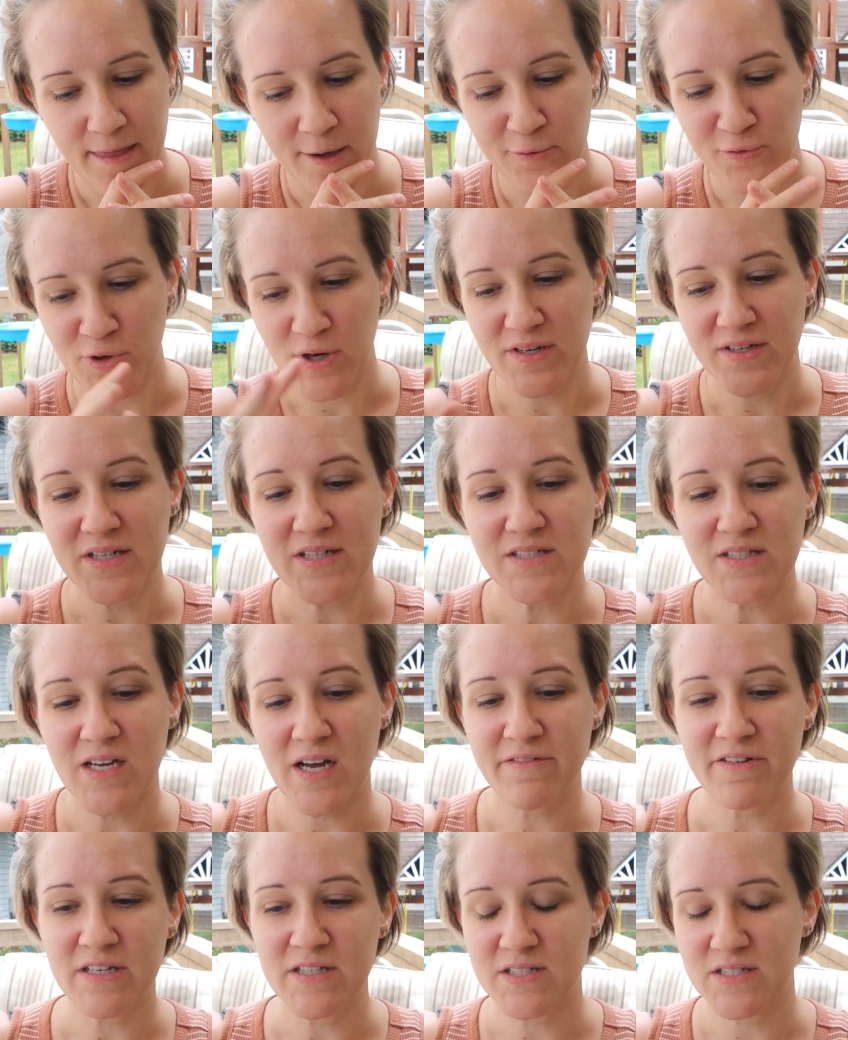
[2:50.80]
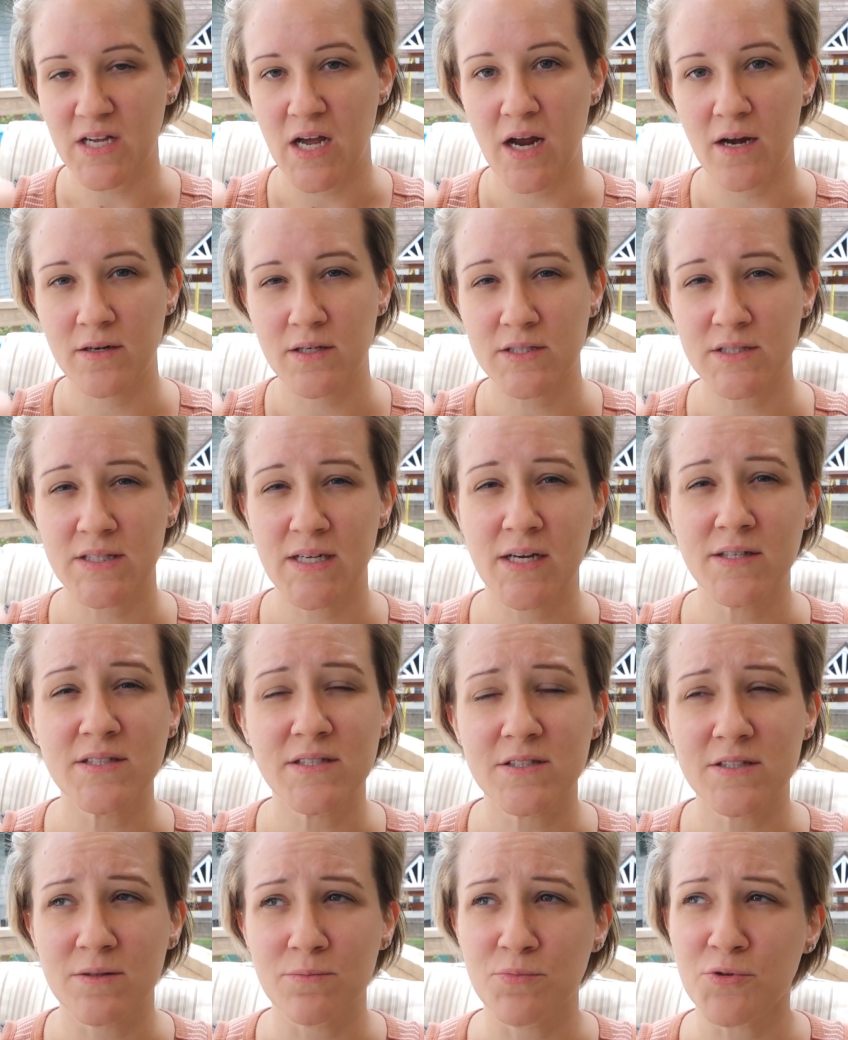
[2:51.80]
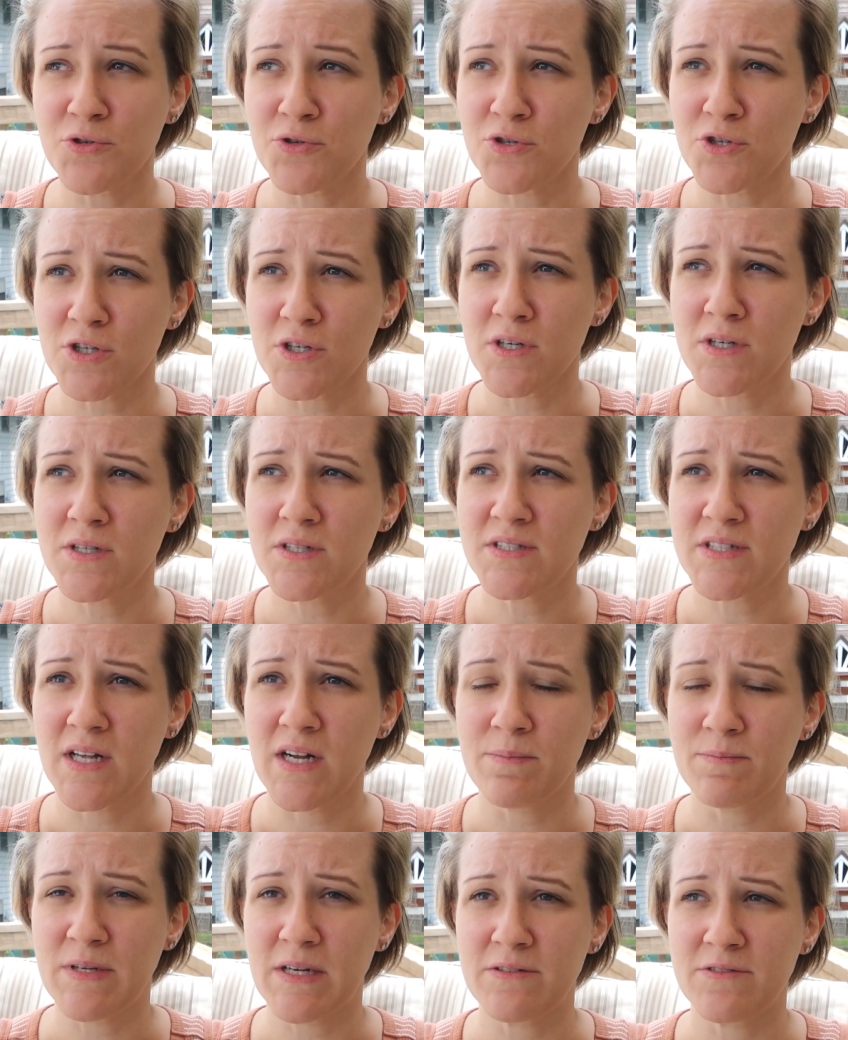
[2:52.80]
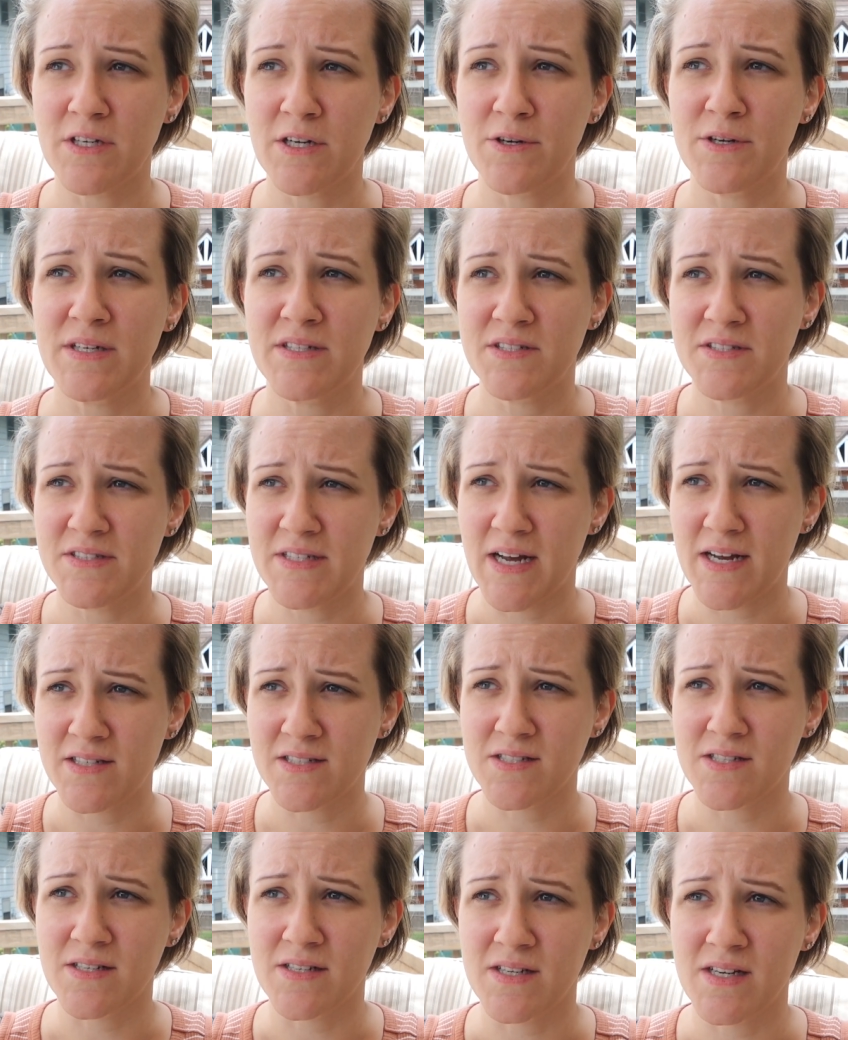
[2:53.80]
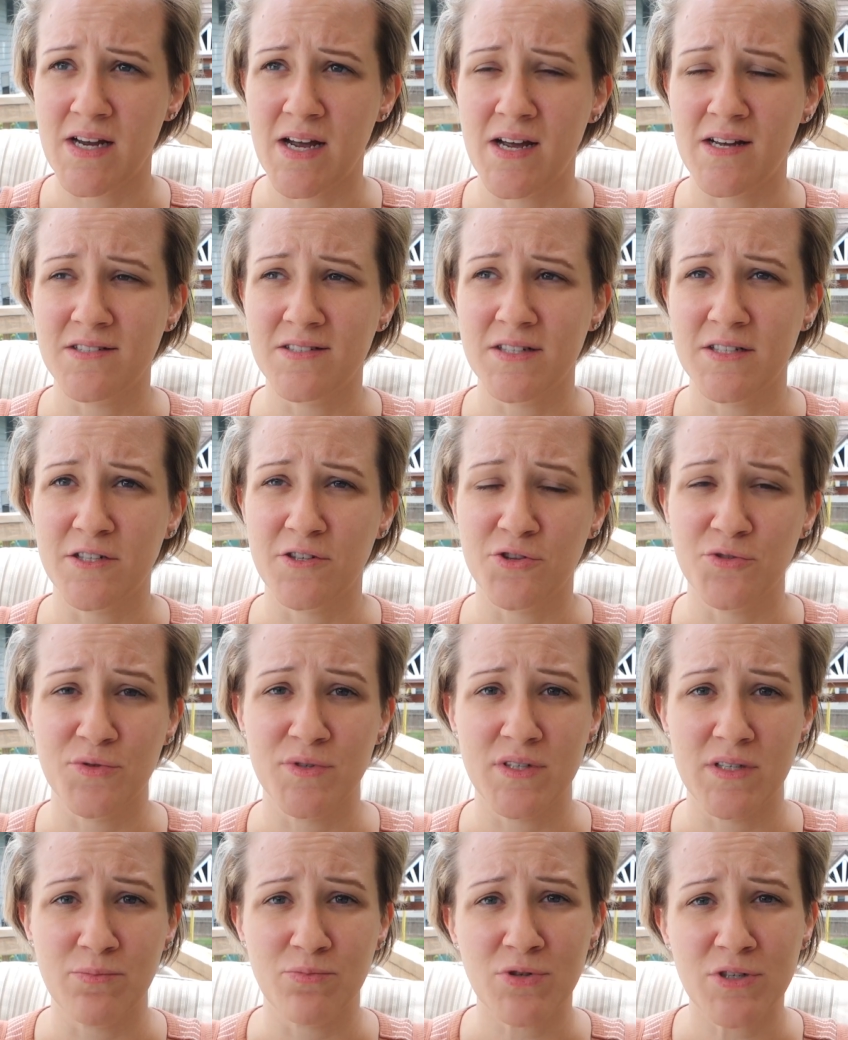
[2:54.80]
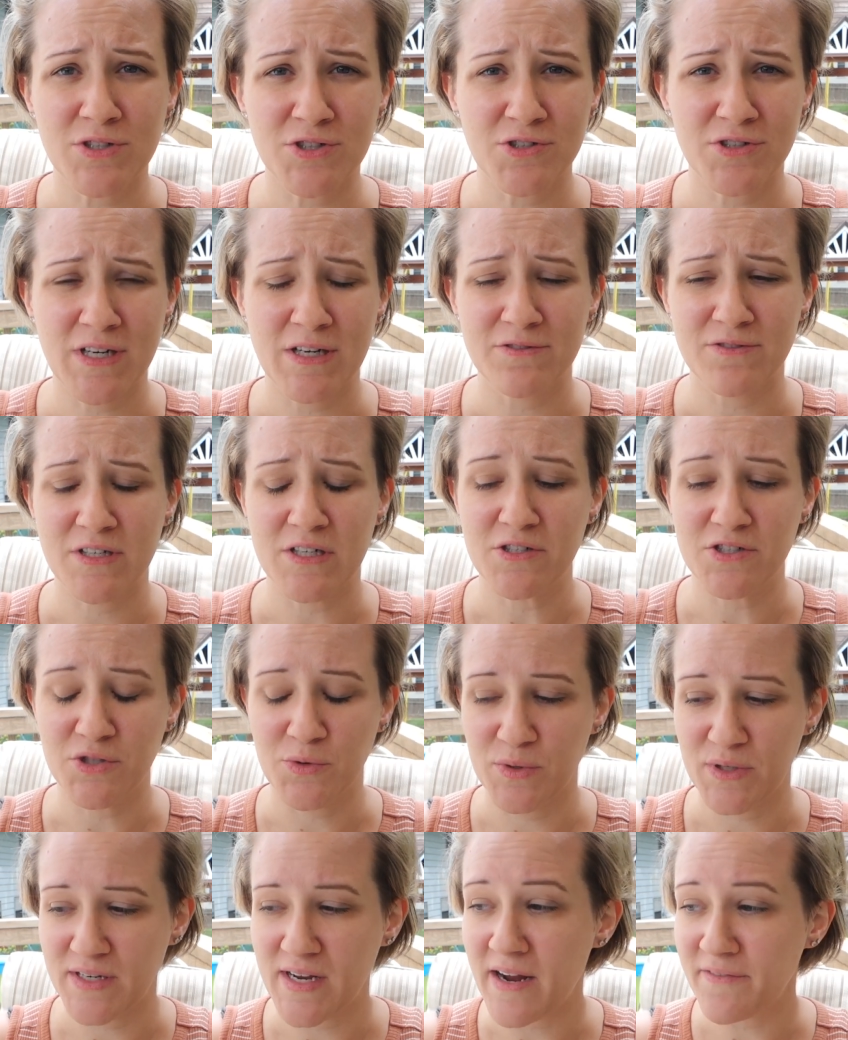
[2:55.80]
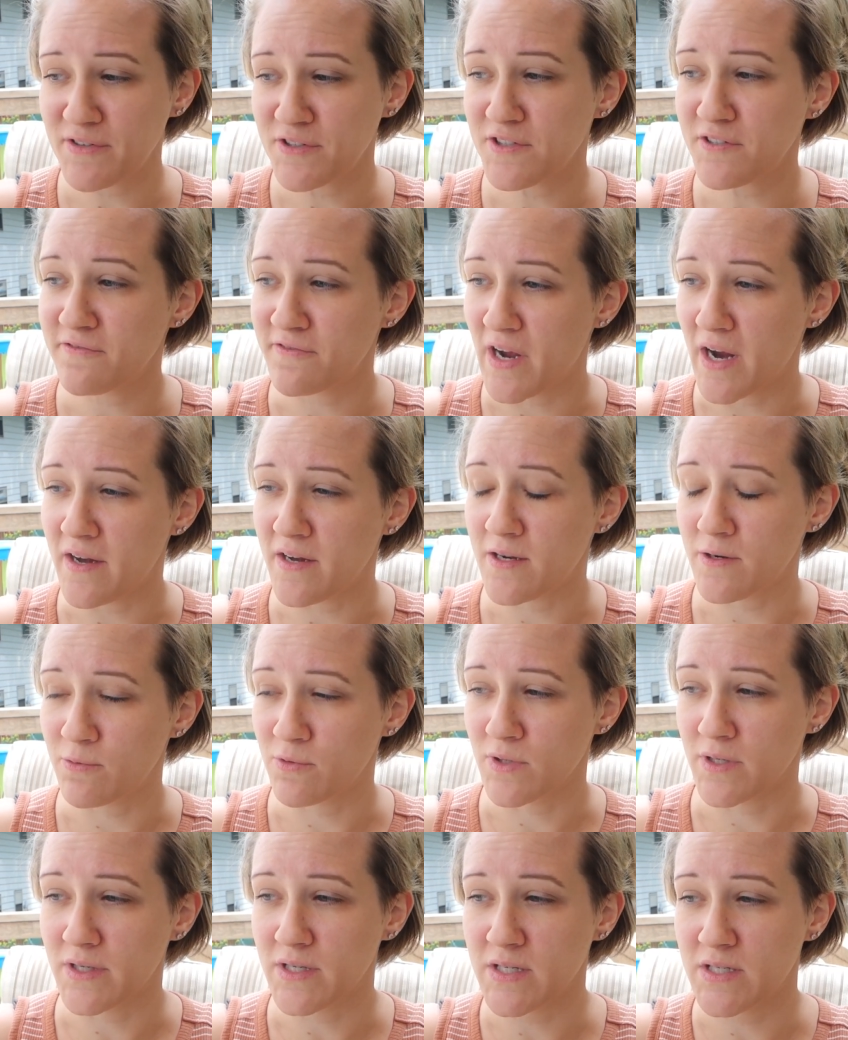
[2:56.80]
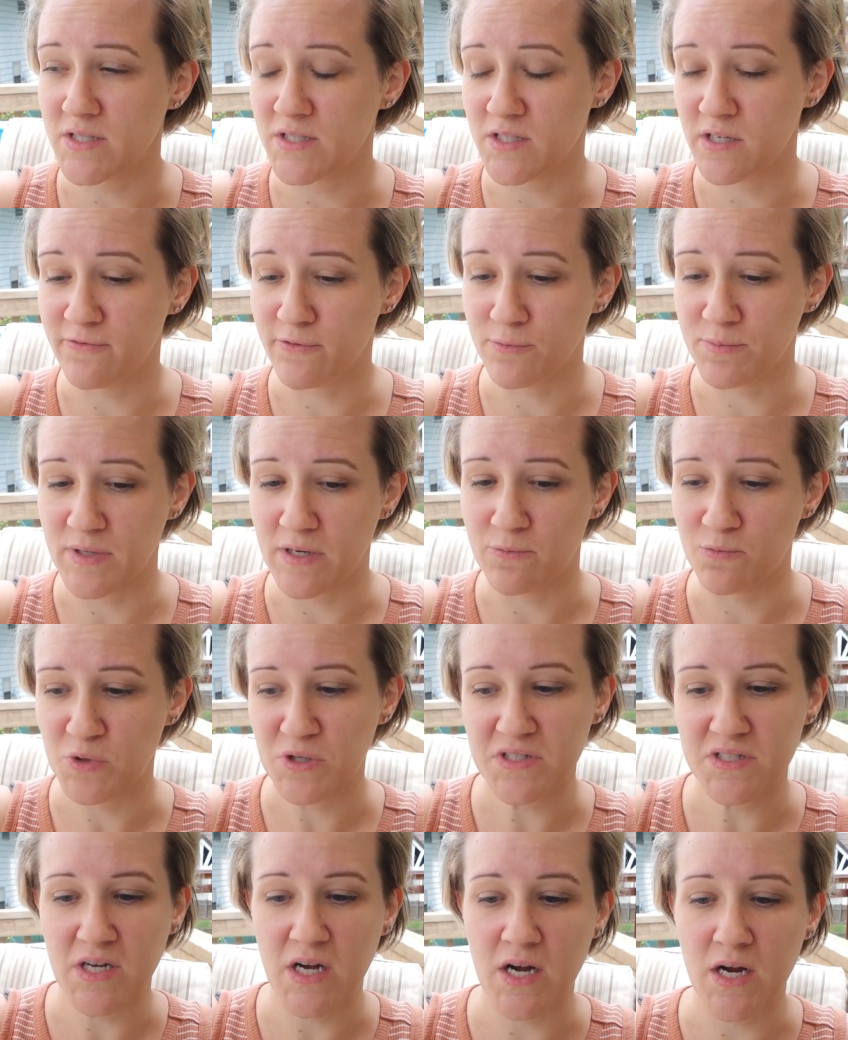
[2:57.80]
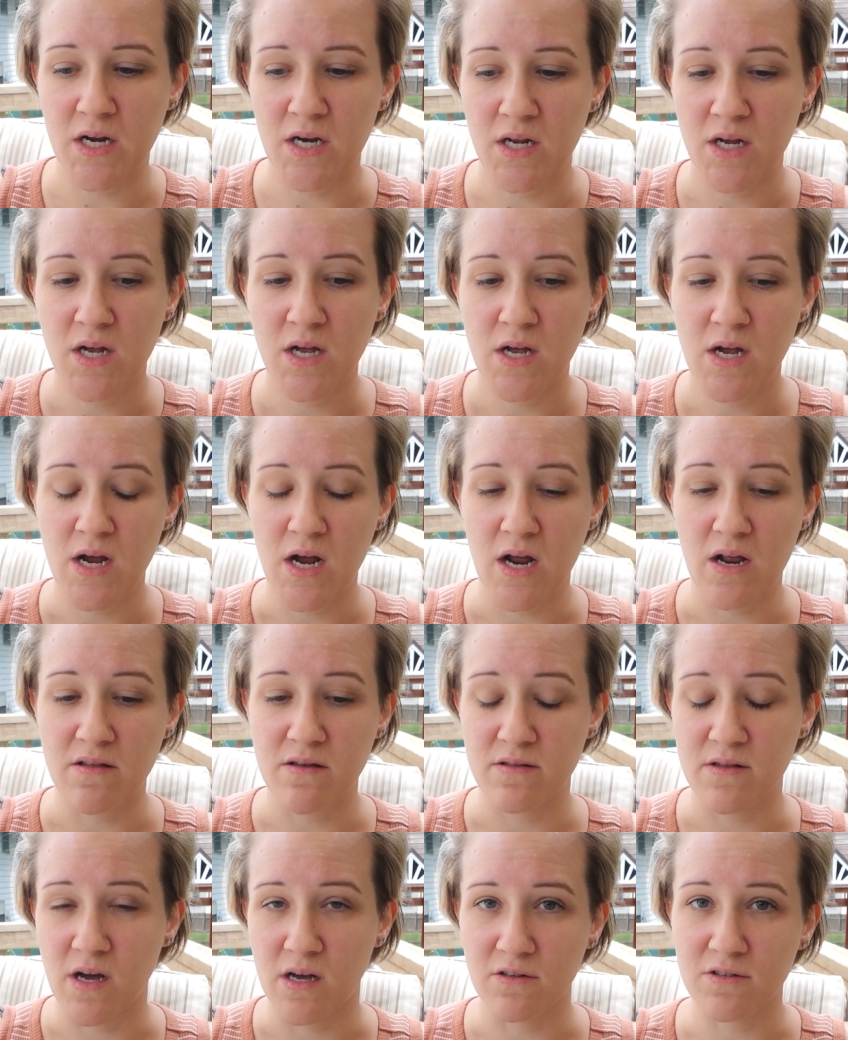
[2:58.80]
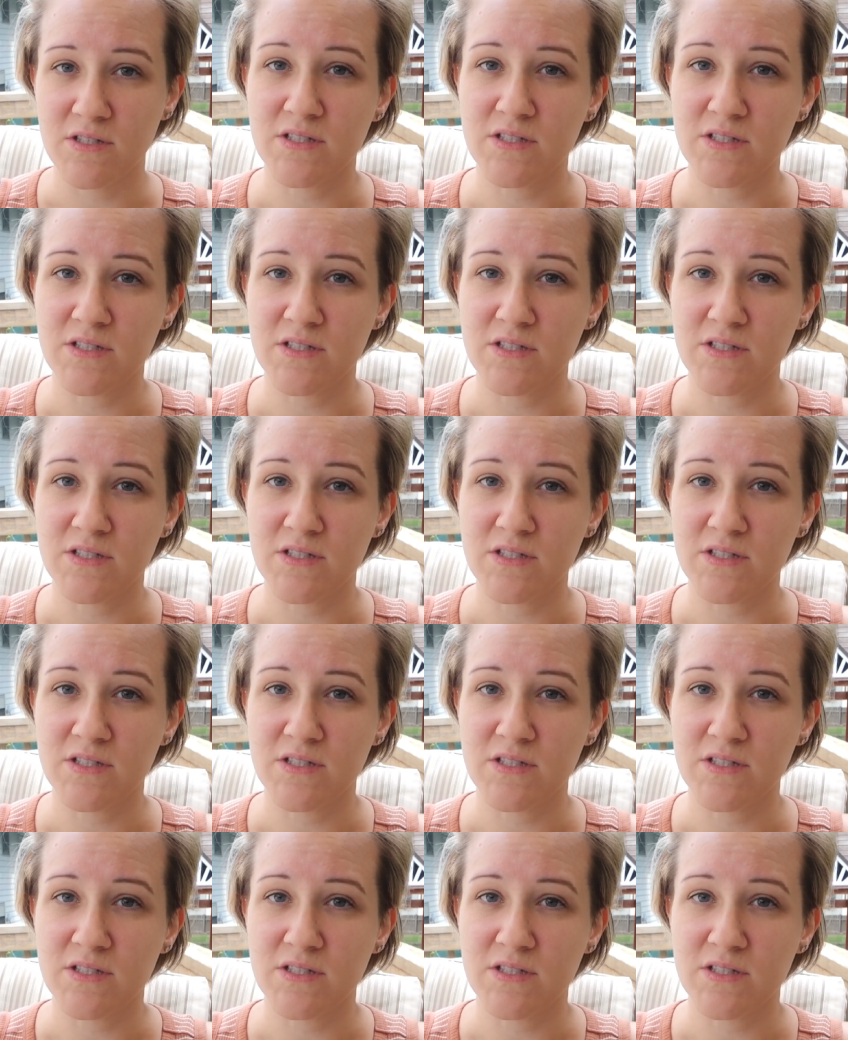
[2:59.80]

Greg needs to have his side because he has his computer set up down there. He has a desk and he has like a 3D printer down there. So we're gonna have to divide it, where like his stuff will be on one side and then the other